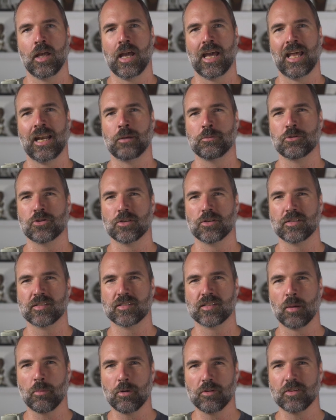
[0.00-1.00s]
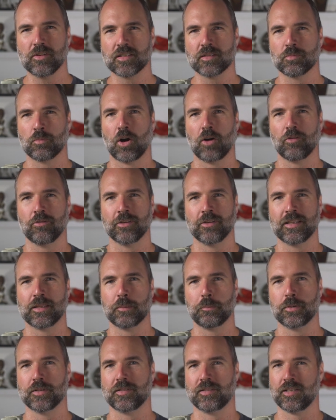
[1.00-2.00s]
And I'm sure some of us marvel at
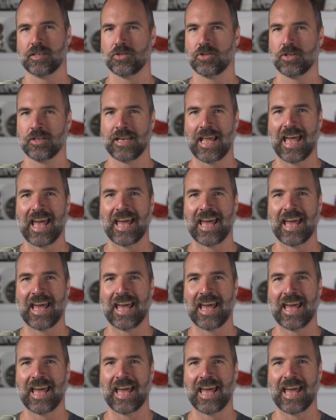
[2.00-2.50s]
the precision